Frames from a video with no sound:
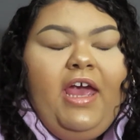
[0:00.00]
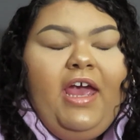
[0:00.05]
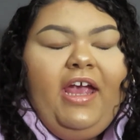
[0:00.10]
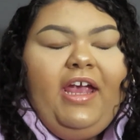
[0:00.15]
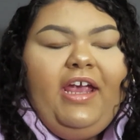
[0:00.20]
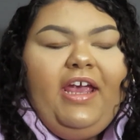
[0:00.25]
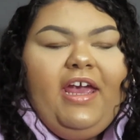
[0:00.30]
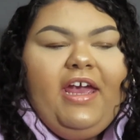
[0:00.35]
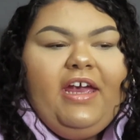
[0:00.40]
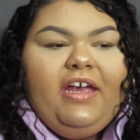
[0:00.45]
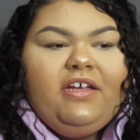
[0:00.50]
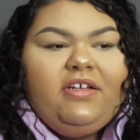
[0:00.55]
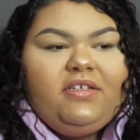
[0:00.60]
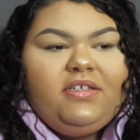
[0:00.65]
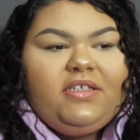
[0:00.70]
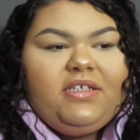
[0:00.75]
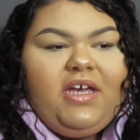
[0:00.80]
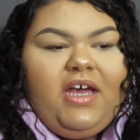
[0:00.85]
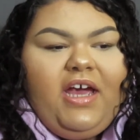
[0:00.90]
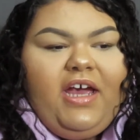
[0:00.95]

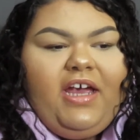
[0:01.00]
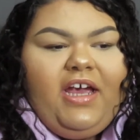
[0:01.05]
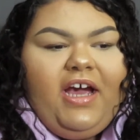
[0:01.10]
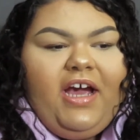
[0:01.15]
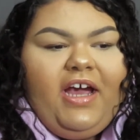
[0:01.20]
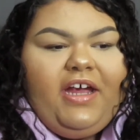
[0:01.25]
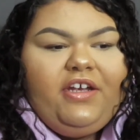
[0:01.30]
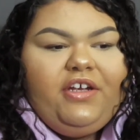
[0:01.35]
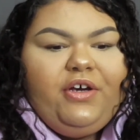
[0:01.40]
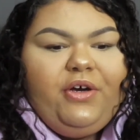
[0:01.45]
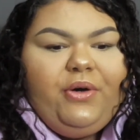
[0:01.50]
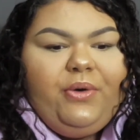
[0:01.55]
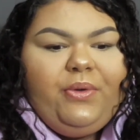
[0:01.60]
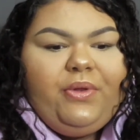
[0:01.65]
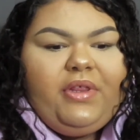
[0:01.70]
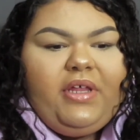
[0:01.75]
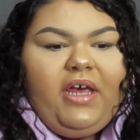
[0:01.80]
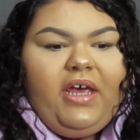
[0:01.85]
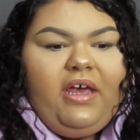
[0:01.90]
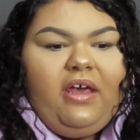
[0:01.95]
And I know
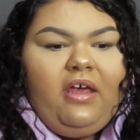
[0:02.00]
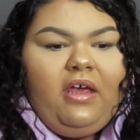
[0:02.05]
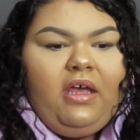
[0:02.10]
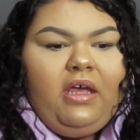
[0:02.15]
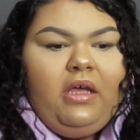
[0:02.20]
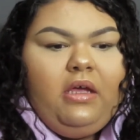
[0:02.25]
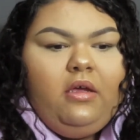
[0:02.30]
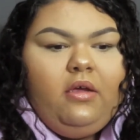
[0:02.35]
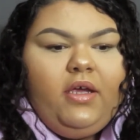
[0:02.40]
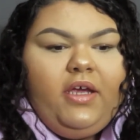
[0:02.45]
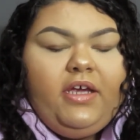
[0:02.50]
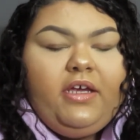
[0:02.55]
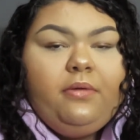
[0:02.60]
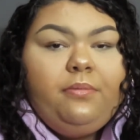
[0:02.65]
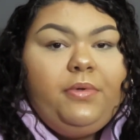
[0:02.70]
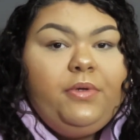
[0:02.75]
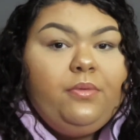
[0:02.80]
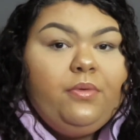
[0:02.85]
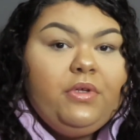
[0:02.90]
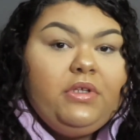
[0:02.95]
that it could
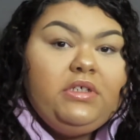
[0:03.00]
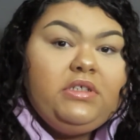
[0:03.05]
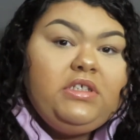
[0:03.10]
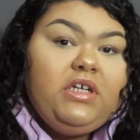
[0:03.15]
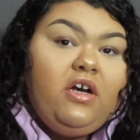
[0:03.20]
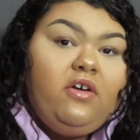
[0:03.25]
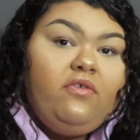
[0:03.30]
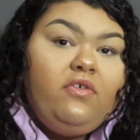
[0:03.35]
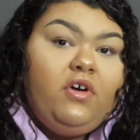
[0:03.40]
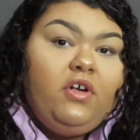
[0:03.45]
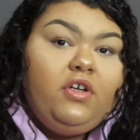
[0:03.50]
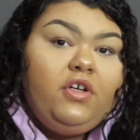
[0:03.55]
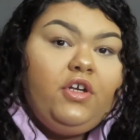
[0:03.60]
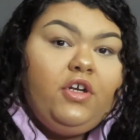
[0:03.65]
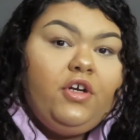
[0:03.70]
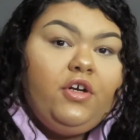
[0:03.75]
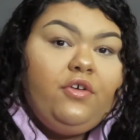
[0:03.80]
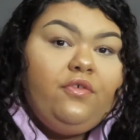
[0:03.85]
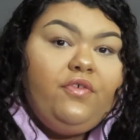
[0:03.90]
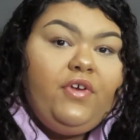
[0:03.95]
be really tough on
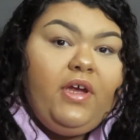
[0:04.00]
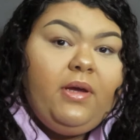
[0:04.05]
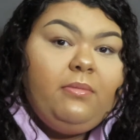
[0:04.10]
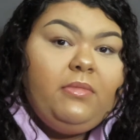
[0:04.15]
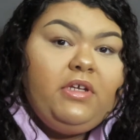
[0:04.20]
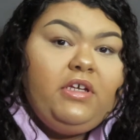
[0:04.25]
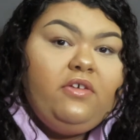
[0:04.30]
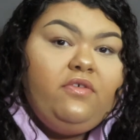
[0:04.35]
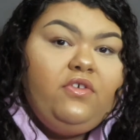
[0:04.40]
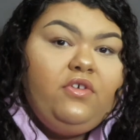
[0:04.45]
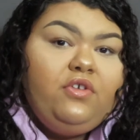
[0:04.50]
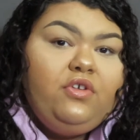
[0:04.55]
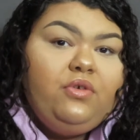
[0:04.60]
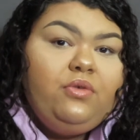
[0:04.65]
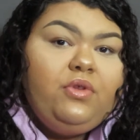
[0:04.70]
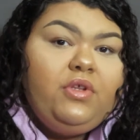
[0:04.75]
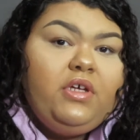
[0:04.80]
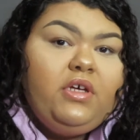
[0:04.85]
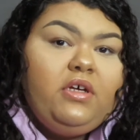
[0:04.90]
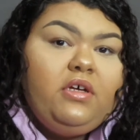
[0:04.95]
your family if you
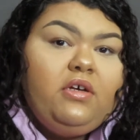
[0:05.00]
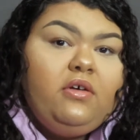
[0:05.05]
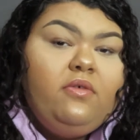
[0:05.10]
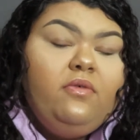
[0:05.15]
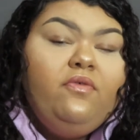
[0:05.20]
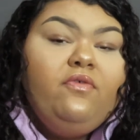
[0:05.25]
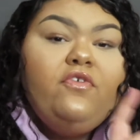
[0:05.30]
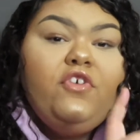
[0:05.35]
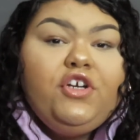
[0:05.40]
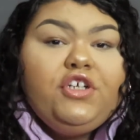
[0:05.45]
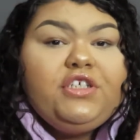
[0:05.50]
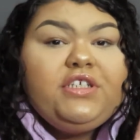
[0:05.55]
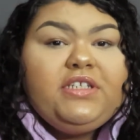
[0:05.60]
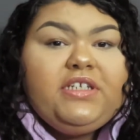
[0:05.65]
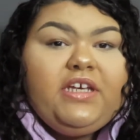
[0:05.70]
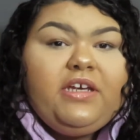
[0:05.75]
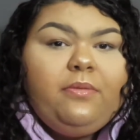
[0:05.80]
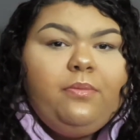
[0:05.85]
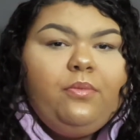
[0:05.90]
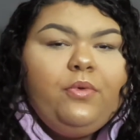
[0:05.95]
do the first
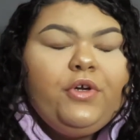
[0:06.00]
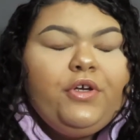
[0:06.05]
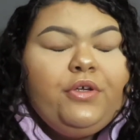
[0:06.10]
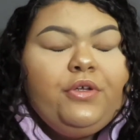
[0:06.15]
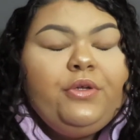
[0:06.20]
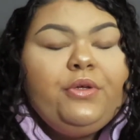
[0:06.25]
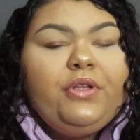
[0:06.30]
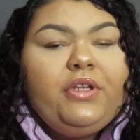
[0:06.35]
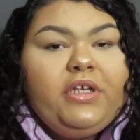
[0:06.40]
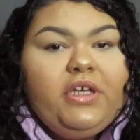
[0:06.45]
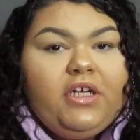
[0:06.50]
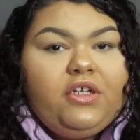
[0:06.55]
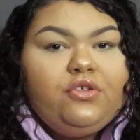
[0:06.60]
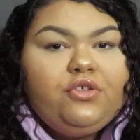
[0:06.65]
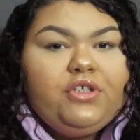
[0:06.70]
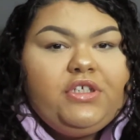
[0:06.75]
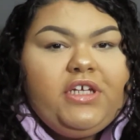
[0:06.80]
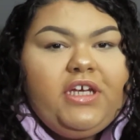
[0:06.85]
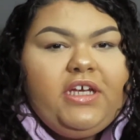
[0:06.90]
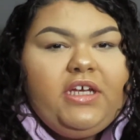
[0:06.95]
tip where you do the
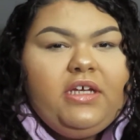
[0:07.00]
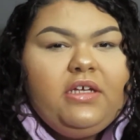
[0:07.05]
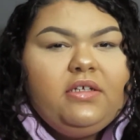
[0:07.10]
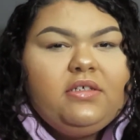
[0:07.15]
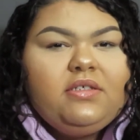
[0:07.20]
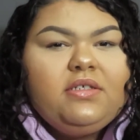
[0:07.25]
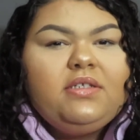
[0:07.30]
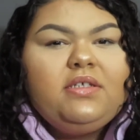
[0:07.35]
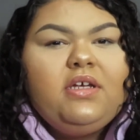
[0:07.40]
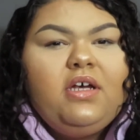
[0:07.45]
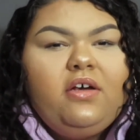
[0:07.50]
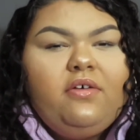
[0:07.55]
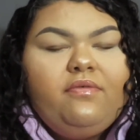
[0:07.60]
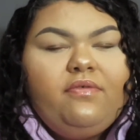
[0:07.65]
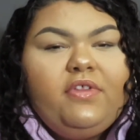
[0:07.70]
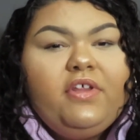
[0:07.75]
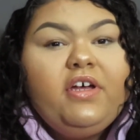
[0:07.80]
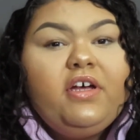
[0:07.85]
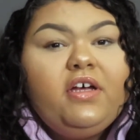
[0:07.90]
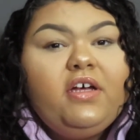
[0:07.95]
100 days of
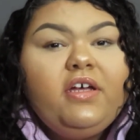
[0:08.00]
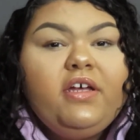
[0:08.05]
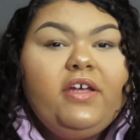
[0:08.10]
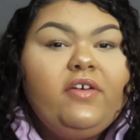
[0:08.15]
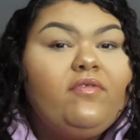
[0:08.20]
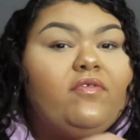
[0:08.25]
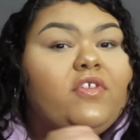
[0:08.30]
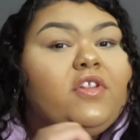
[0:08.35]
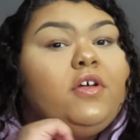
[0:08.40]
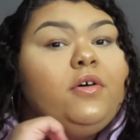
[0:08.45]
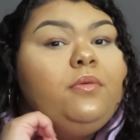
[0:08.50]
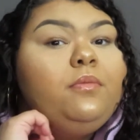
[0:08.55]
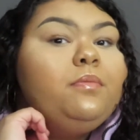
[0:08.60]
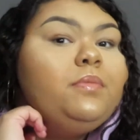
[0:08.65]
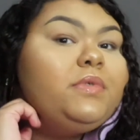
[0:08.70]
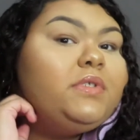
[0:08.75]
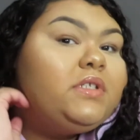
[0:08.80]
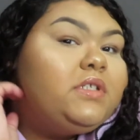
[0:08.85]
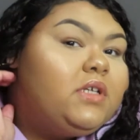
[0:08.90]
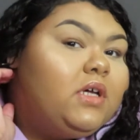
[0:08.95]
the
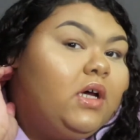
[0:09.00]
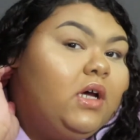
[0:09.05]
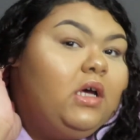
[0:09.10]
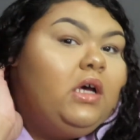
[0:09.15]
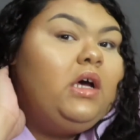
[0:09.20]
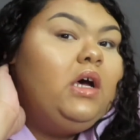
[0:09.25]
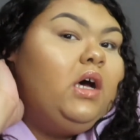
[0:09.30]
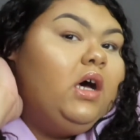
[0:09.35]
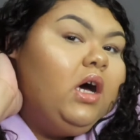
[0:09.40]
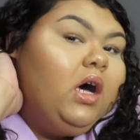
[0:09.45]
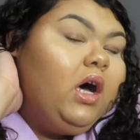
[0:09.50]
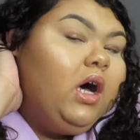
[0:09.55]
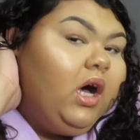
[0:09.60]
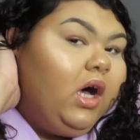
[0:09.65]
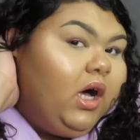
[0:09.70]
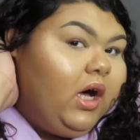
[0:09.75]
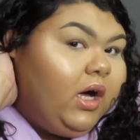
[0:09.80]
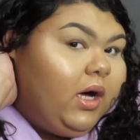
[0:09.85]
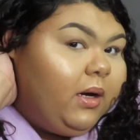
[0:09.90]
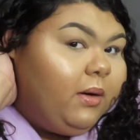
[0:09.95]
envelopes.
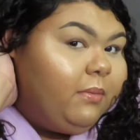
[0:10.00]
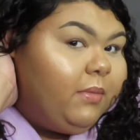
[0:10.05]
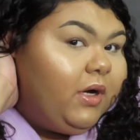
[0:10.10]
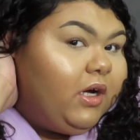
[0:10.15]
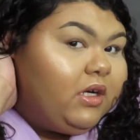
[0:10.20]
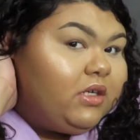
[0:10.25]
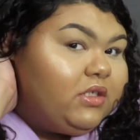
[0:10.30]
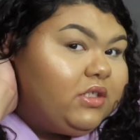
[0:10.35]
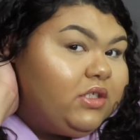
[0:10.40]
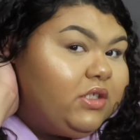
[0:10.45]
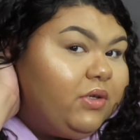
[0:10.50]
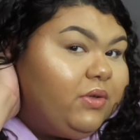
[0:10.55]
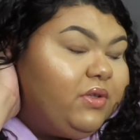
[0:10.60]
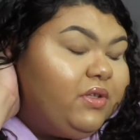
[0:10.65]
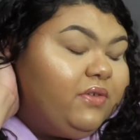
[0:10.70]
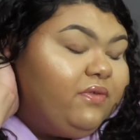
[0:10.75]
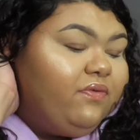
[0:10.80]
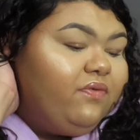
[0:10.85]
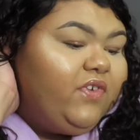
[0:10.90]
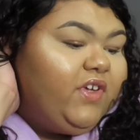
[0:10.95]
Also,
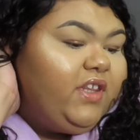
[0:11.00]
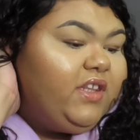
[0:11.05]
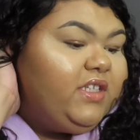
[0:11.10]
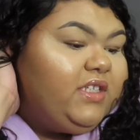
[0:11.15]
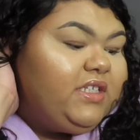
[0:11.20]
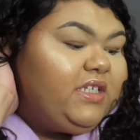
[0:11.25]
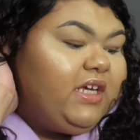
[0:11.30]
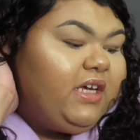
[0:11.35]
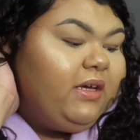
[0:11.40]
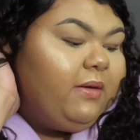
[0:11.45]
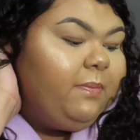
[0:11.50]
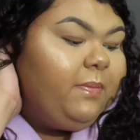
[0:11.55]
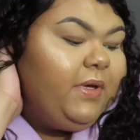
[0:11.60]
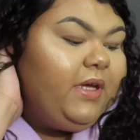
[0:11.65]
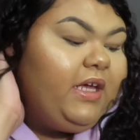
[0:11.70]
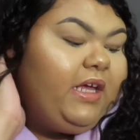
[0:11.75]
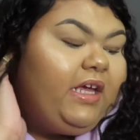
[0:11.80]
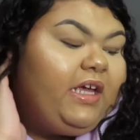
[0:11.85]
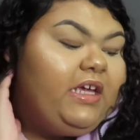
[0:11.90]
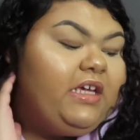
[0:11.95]
the 5th tip
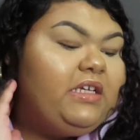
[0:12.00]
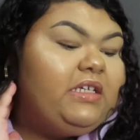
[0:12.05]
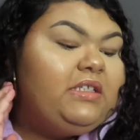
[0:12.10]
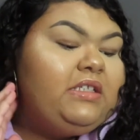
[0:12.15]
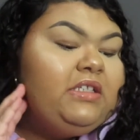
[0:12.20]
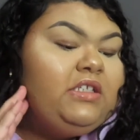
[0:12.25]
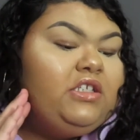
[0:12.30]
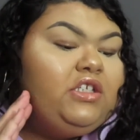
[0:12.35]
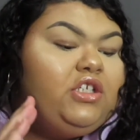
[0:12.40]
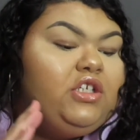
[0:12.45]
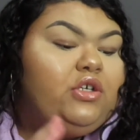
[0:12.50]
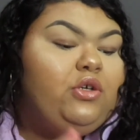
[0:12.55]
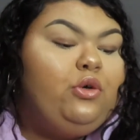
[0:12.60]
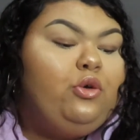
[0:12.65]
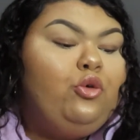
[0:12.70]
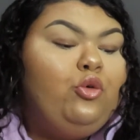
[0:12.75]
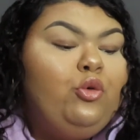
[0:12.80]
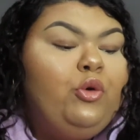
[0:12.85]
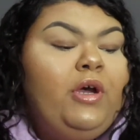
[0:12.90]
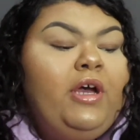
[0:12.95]
is
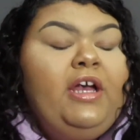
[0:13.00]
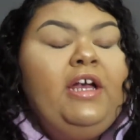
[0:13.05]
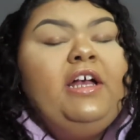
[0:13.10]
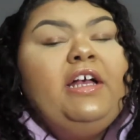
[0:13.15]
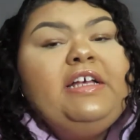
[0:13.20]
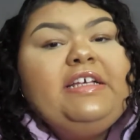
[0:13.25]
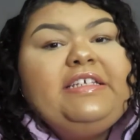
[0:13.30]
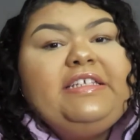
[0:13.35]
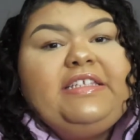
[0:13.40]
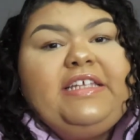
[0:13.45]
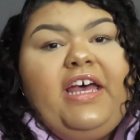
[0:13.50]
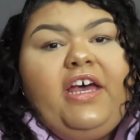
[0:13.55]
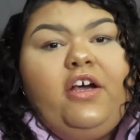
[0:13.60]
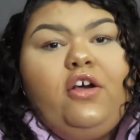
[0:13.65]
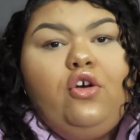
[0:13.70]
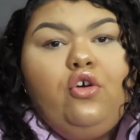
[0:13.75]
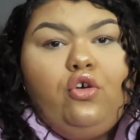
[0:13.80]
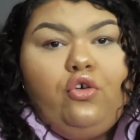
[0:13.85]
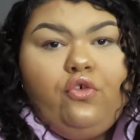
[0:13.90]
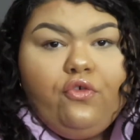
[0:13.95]
to set a
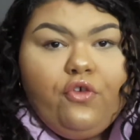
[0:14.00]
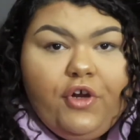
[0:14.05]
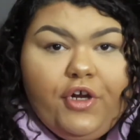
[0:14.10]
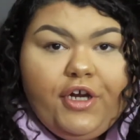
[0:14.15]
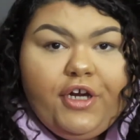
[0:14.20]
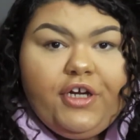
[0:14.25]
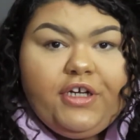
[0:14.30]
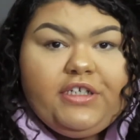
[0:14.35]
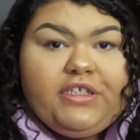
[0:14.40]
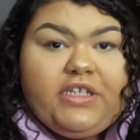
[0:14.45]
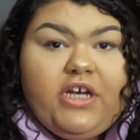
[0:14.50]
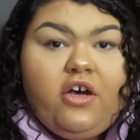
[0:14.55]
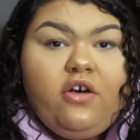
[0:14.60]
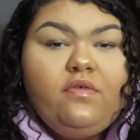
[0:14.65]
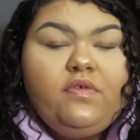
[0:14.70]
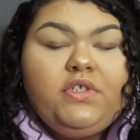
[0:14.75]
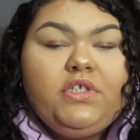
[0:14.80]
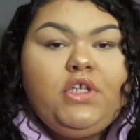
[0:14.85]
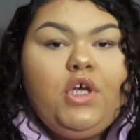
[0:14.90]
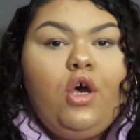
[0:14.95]
goal for
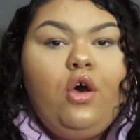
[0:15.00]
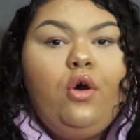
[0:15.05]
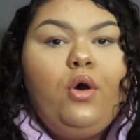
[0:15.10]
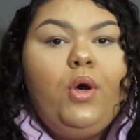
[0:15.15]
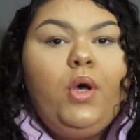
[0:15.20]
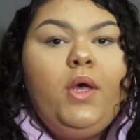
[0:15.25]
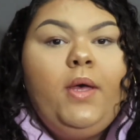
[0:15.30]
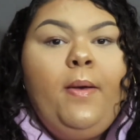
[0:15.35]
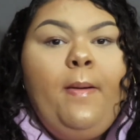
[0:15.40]
yourself. So